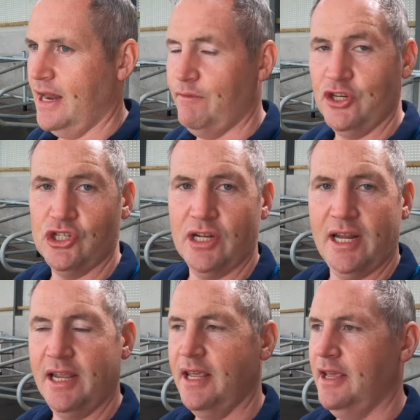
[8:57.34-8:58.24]
and
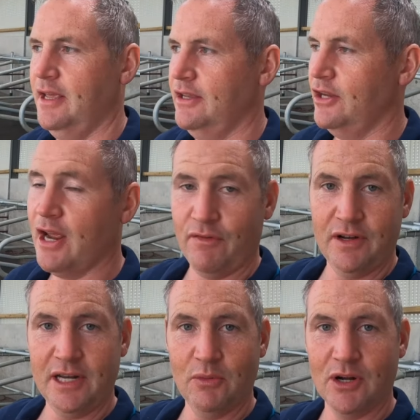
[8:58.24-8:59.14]
efficiently, you
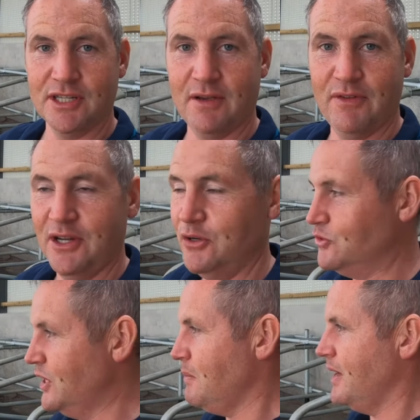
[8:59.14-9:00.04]
definitely need to watch that video.
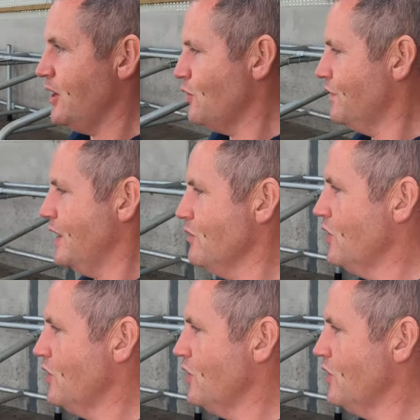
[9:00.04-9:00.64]
So keep an eye out for that one